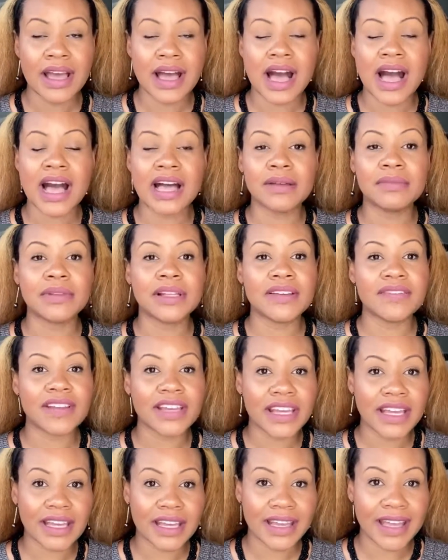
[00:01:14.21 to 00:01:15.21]
I'm living
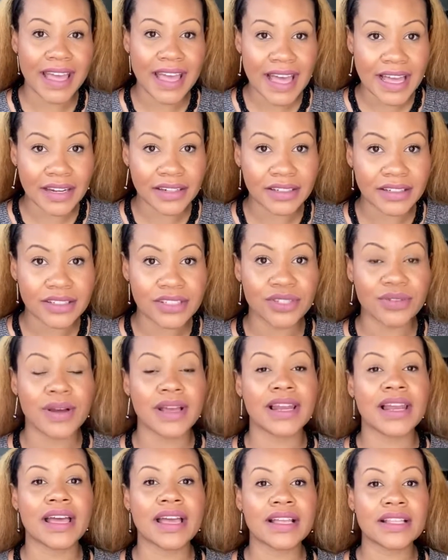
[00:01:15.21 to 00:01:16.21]
in Canada, so I
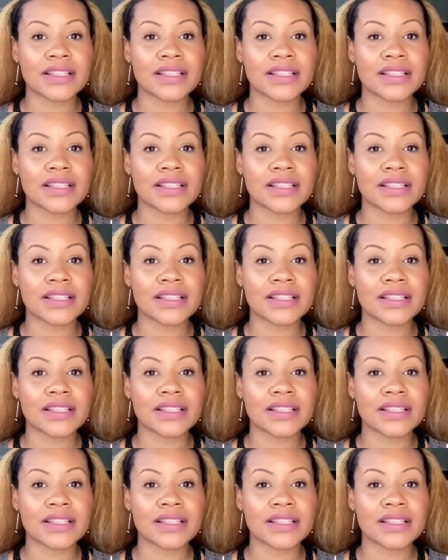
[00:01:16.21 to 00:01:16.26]
like